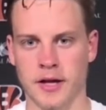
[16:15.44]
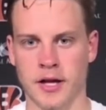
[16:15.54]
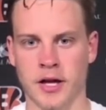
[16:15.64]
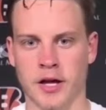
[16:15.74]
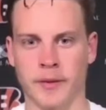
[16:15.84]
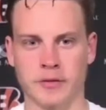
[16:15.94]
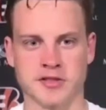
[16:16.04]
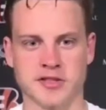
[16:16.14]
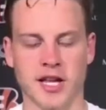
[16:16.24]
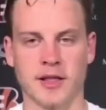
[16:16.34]
I
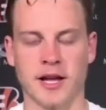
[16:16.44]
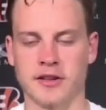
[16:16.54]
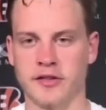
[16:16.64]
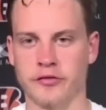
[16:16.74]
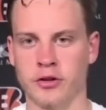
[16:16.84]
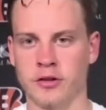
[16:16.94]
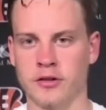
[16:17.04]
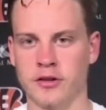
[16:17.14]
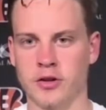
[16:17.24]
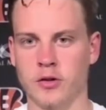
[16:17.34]
would say a lot different.
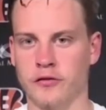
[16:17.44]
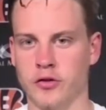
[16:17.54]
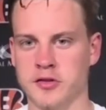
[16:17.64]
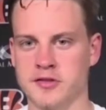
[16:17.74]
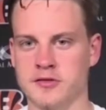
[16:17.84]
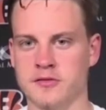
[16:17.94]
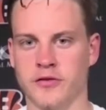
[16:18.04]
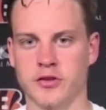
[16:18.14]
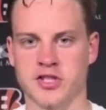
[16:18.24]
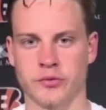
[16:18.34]
You know, the
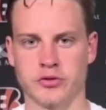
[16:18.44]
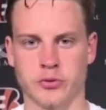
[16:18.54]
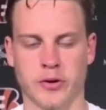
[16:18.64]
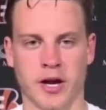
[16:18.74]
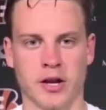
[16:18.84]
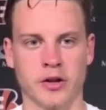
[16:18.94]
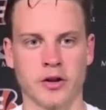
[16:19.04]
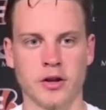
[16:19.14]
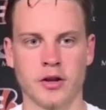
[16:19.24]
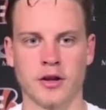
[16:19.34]
first scrimmage, we were kind of
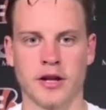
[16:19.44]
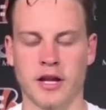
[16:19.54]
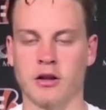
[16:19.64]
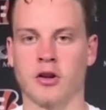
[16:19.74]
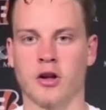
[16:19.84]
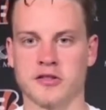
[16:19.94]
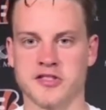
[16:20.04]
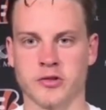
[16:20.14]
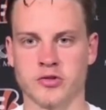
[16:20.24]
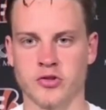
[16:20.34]
hitting on all
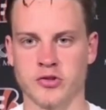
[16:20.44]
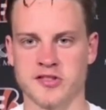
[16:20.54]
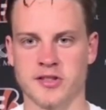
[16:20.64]
cylinders.